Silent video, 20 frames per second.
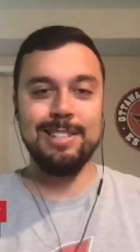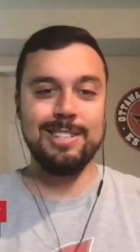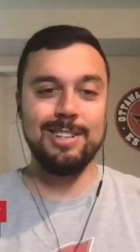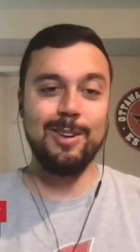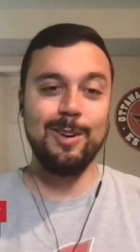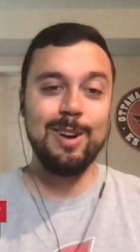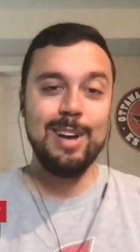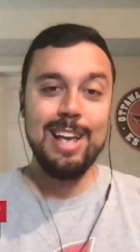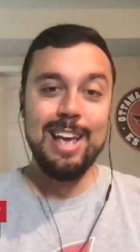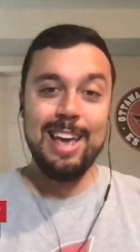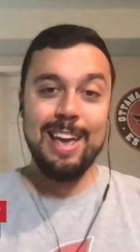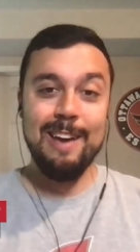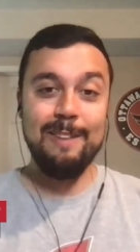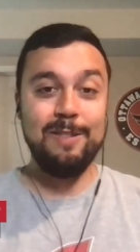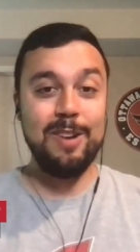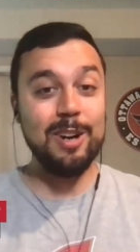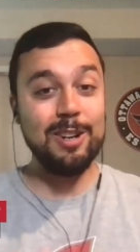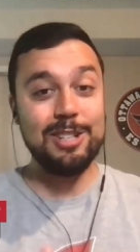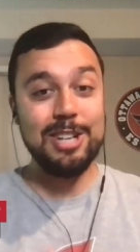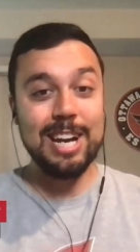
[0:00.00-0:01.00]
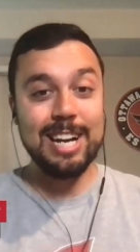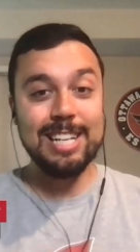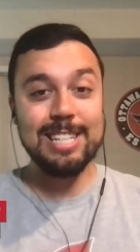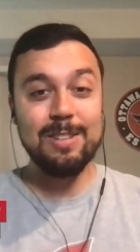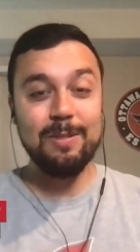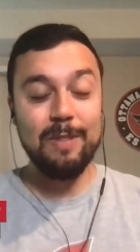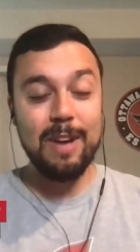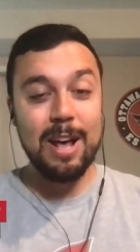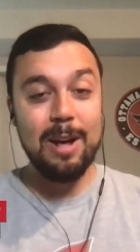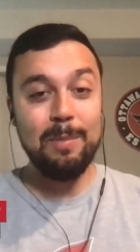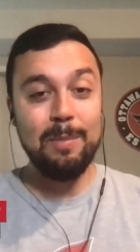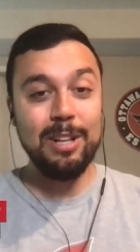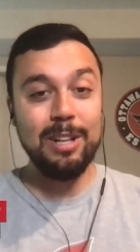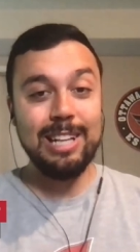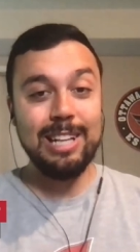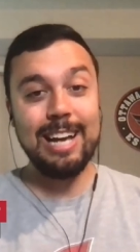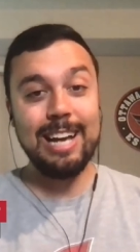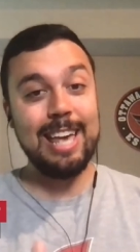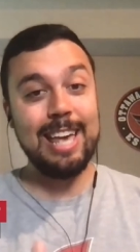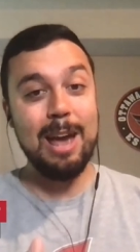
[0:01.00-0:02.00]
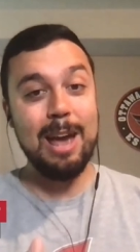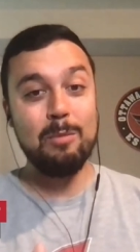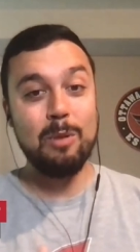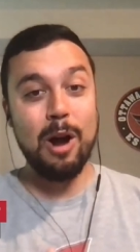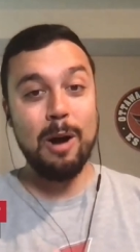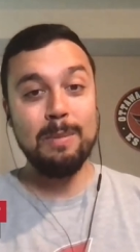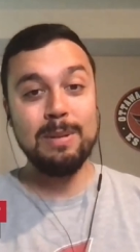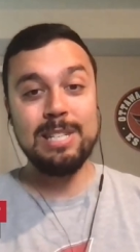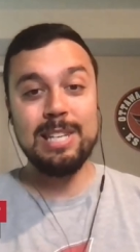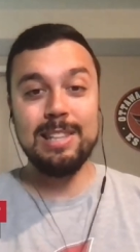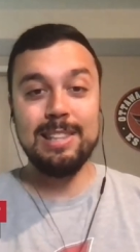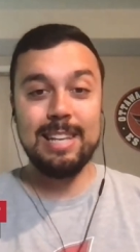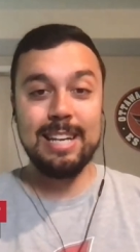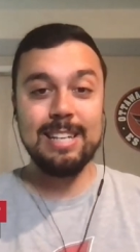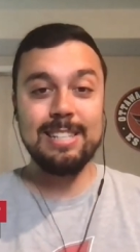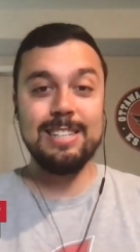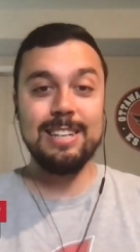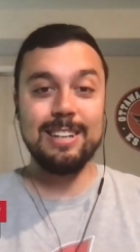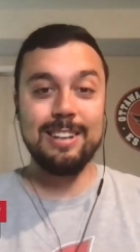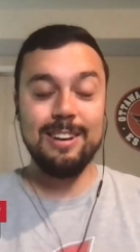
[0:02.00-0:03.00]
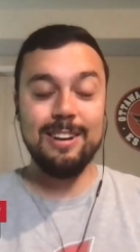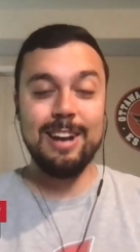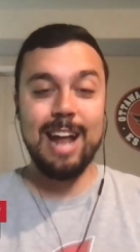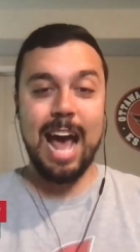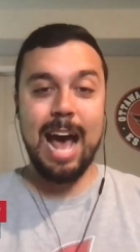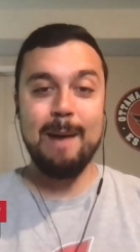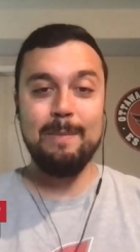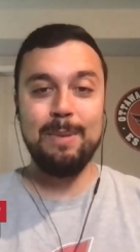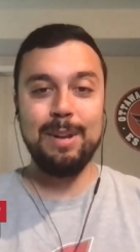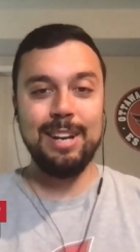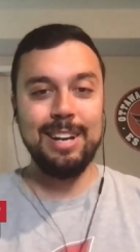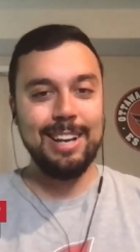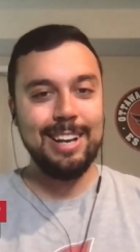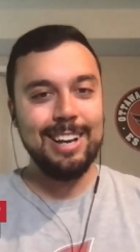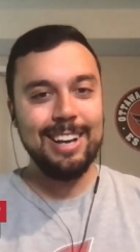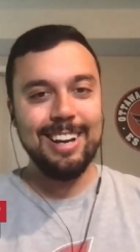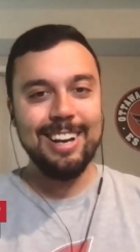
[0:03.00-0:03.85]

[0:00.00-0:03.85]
So if Yerchek is available, like Cam Robinson thinks it could happen,